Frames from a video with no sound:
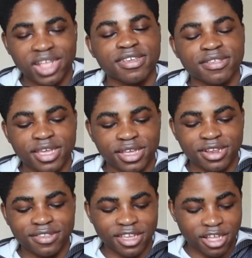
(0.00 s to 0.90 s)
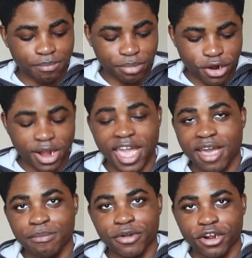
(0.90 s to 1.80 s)
It tastes like a burnt
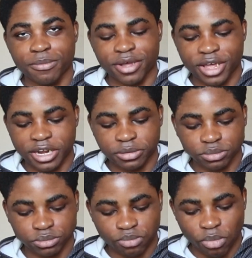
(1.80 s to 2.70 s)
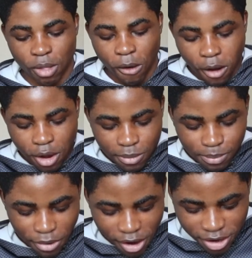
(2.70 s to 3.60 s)
hamburger bun.
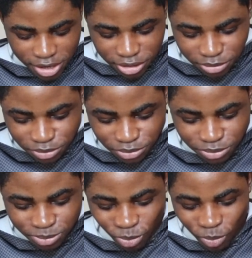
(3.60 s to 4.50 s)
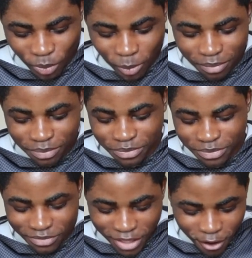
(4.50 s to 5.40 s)
But
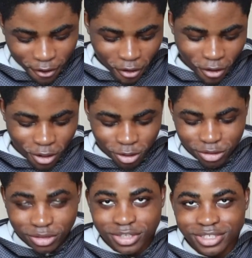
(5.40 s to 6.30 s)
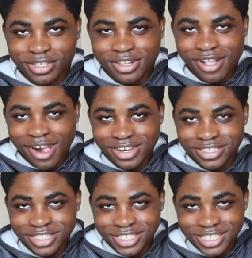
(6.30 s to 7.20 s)
they are all
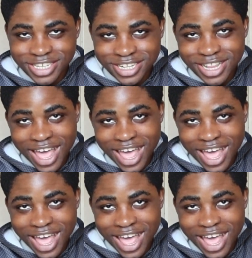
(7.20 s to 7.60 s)
still